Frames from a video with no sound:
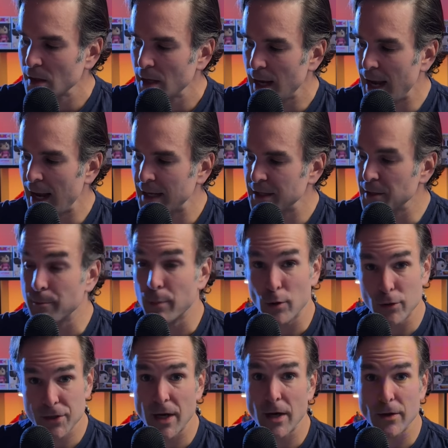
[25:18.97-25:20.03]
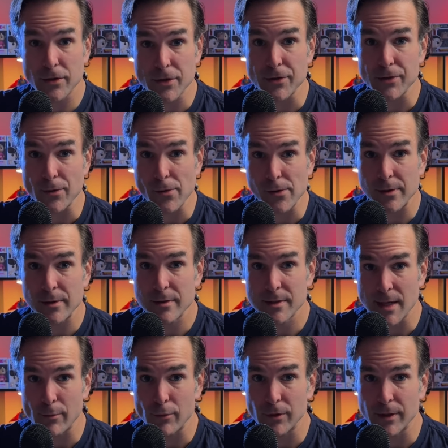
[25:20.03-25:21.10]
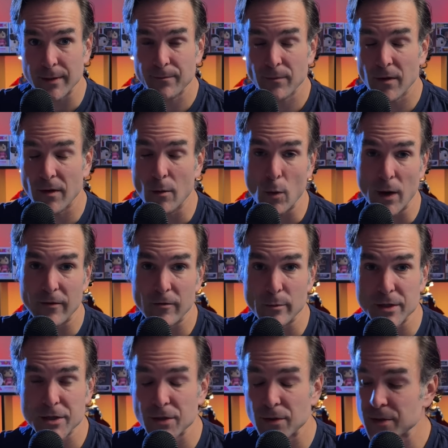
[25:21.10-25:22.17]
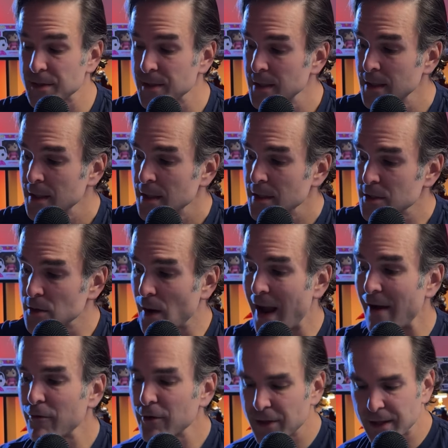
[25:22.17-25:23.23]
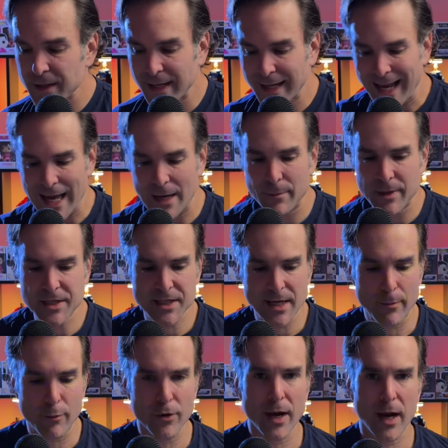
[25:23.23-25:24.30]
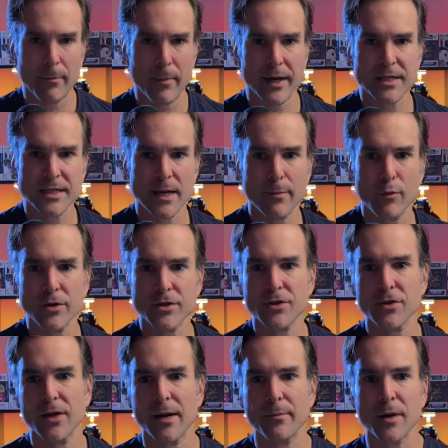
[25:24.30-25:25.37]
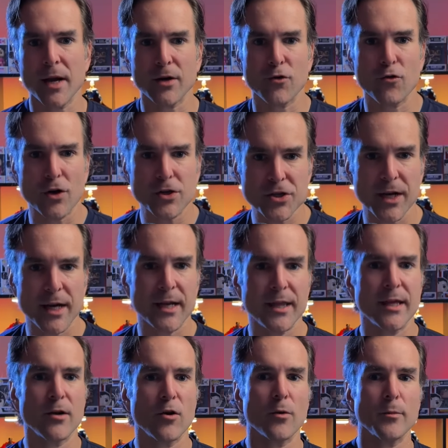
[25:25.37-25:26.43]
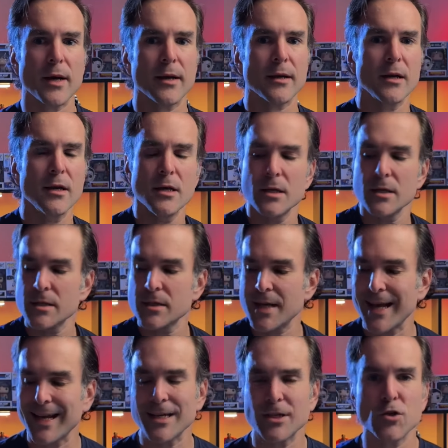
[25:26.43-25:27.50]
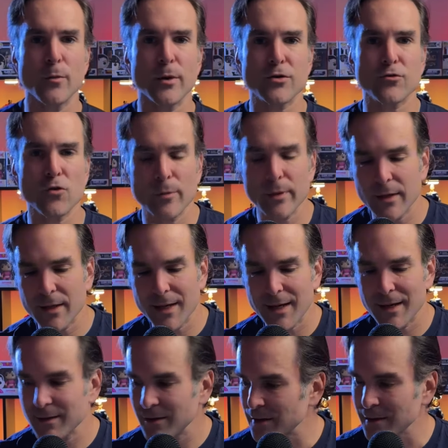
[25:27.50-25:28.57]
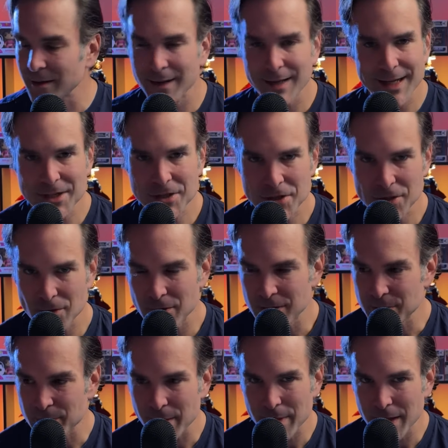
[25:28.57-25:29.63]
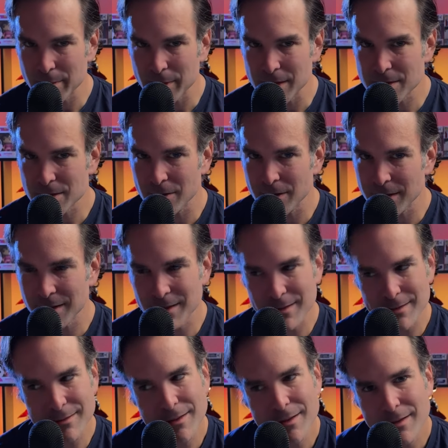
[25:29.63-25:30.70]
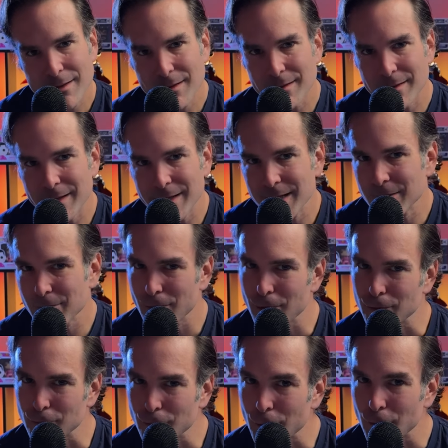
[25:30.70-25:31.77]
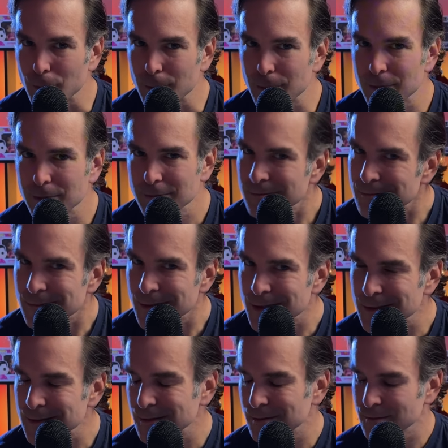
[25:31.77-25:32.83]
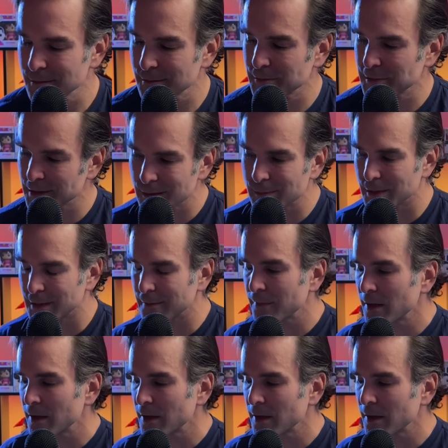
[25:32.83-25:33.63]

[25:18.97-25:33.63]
And the boots I also store separately away from the suits. So everything that can be separate, I make separate so that I'm not crushing anything or I'm not taking too much room. And look, each suit is my baby, so like they need their own room, right? I mean, come on.